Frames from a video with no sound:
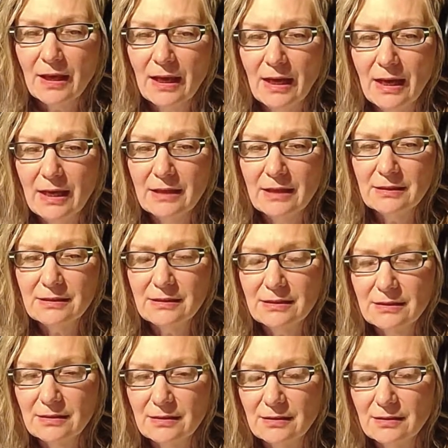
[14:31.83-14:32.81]

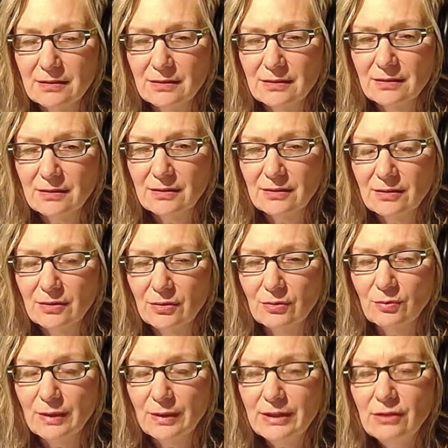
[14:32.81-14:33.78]
And
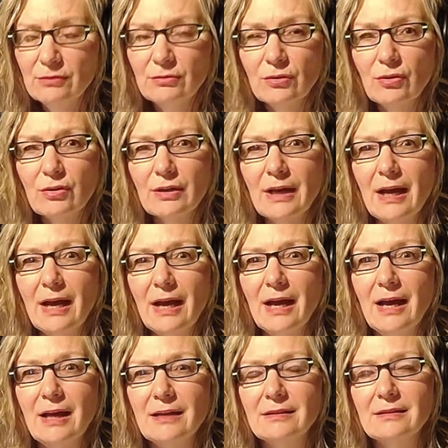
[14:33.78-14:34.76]
when you look
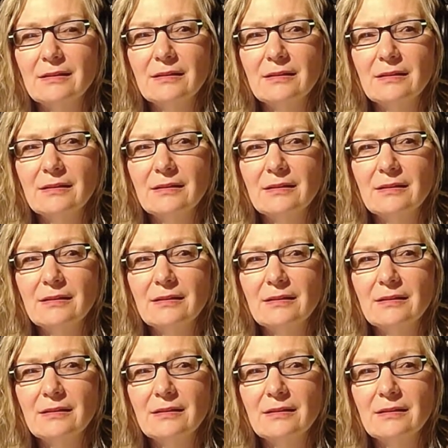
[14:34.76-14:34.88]
at